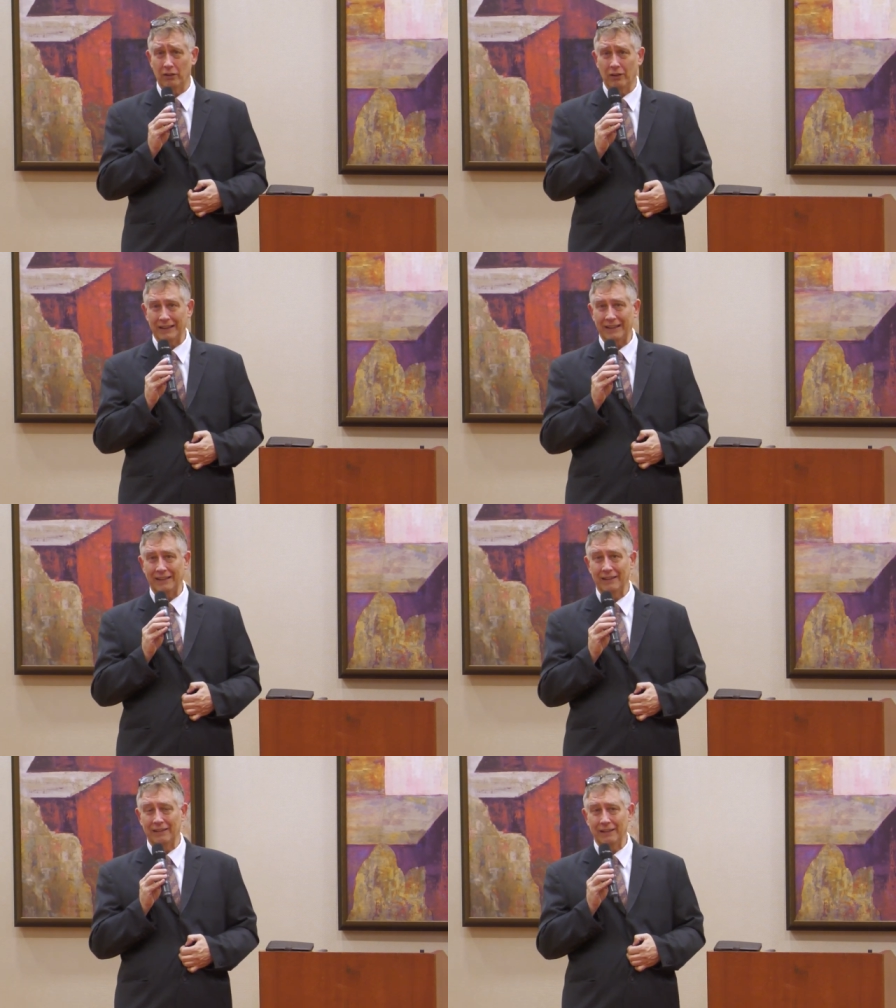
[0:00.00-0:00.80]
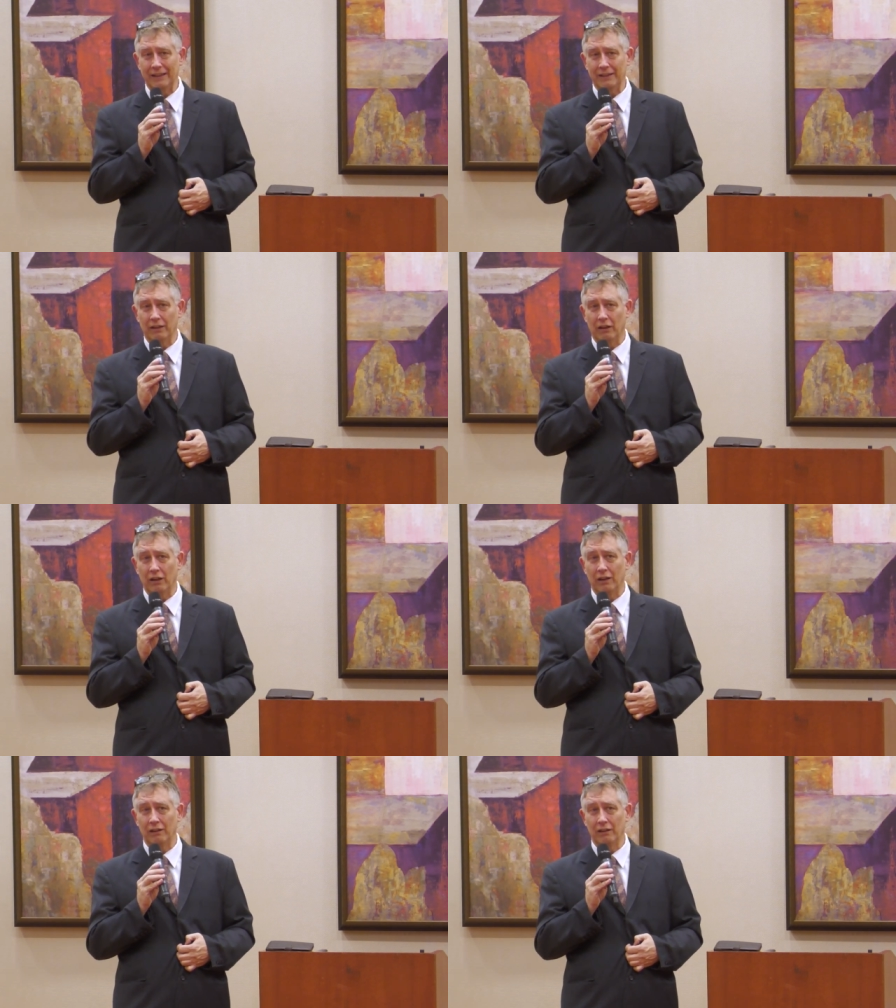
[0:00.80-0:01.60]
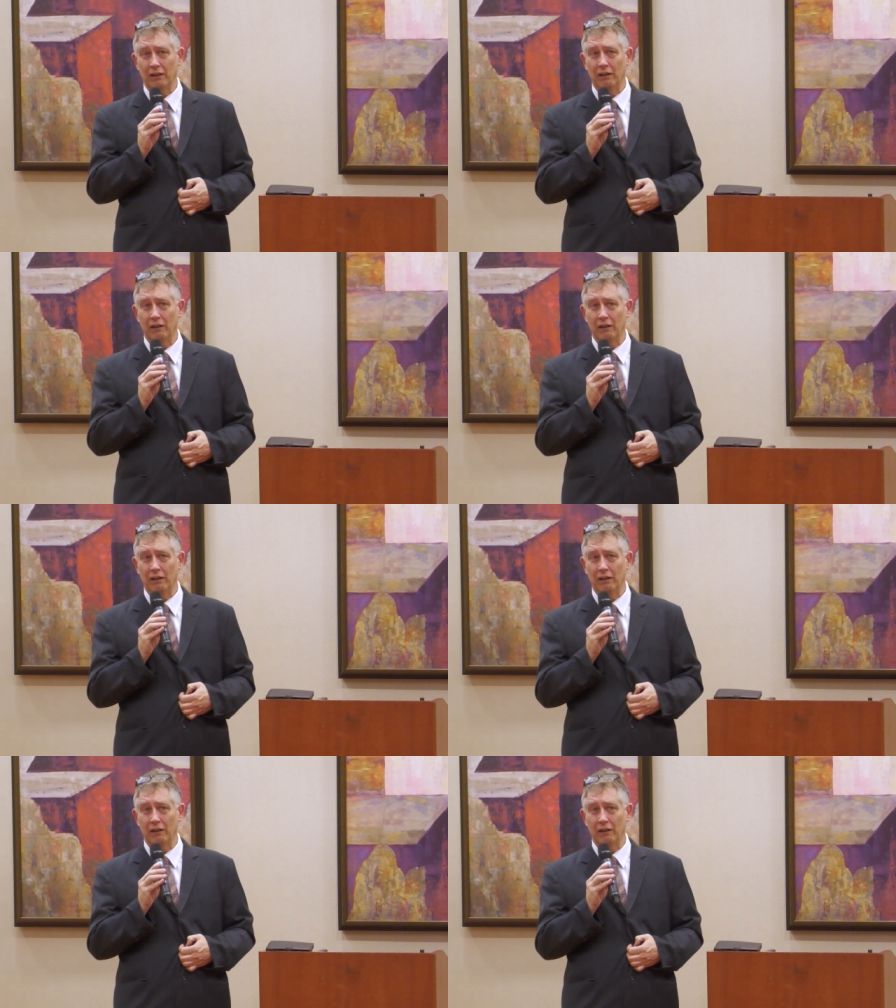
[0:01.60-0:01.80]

on it that are